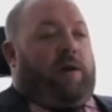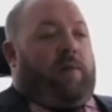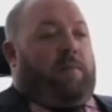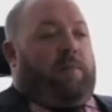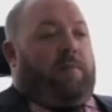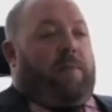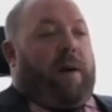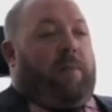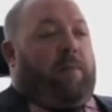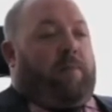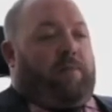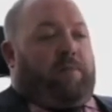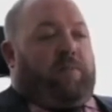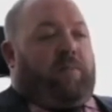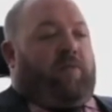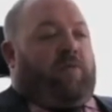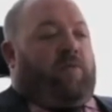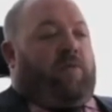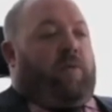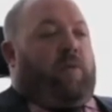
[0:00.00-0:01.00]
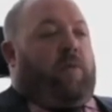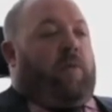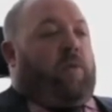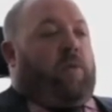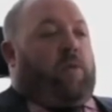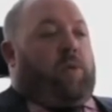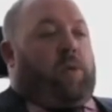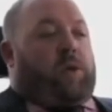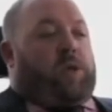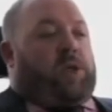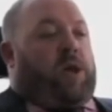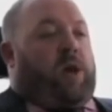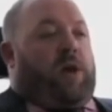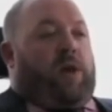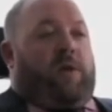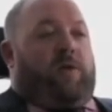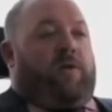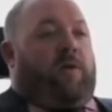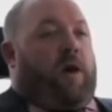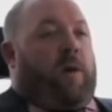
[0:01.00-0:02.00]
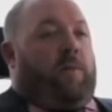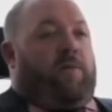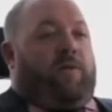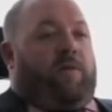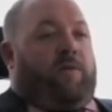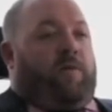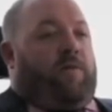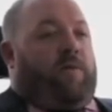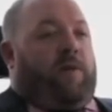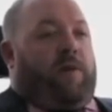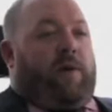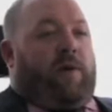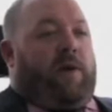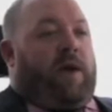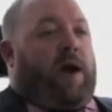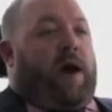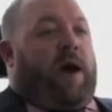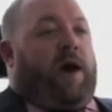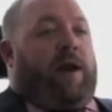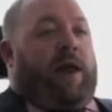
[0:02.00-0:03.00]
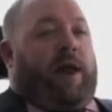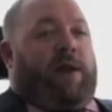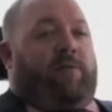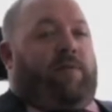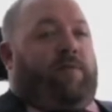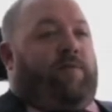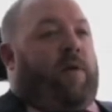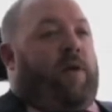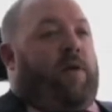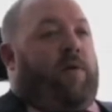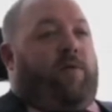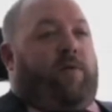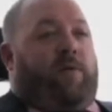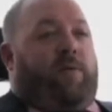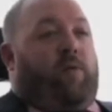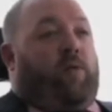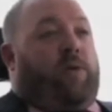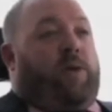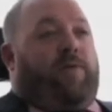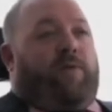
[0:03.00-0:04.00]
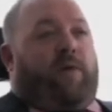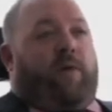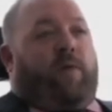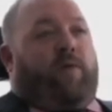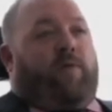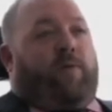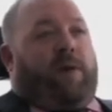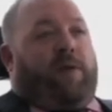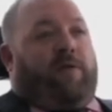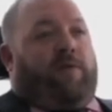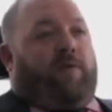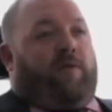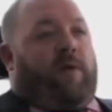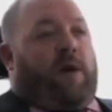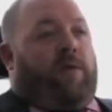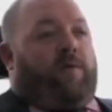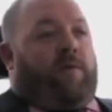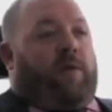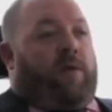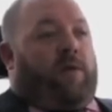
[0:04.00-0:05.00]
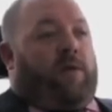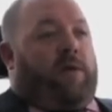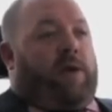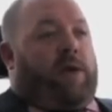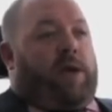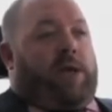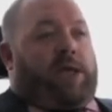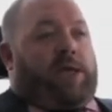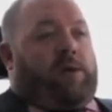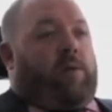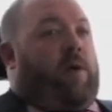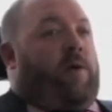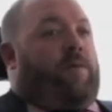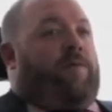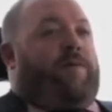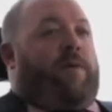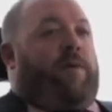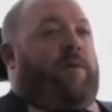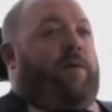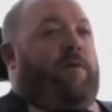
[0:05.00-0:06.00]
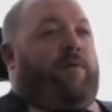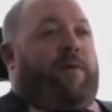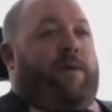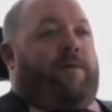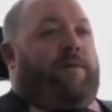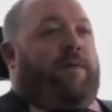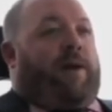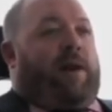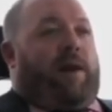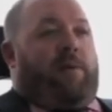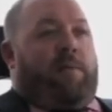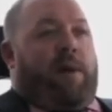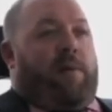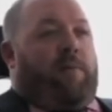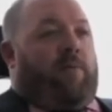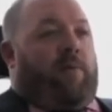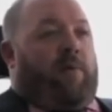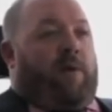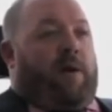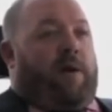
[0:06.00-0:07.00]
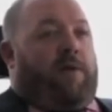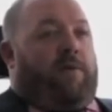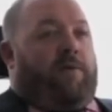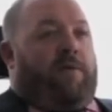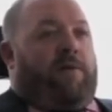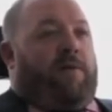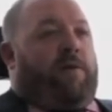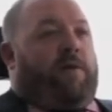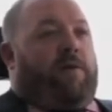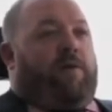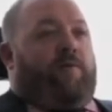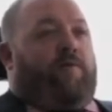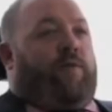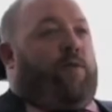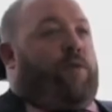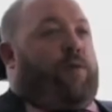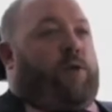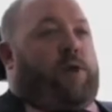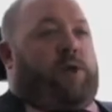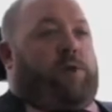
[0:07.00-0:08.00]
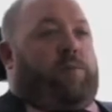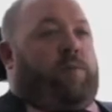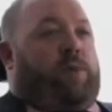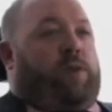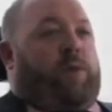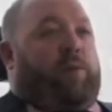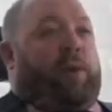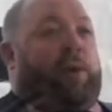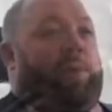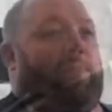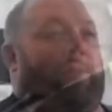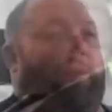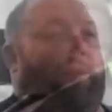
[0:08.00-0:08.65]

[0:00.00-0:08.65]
bumps or certain types of uneven roads are more difficult for me to drive on. So I photographically memorise routes between places.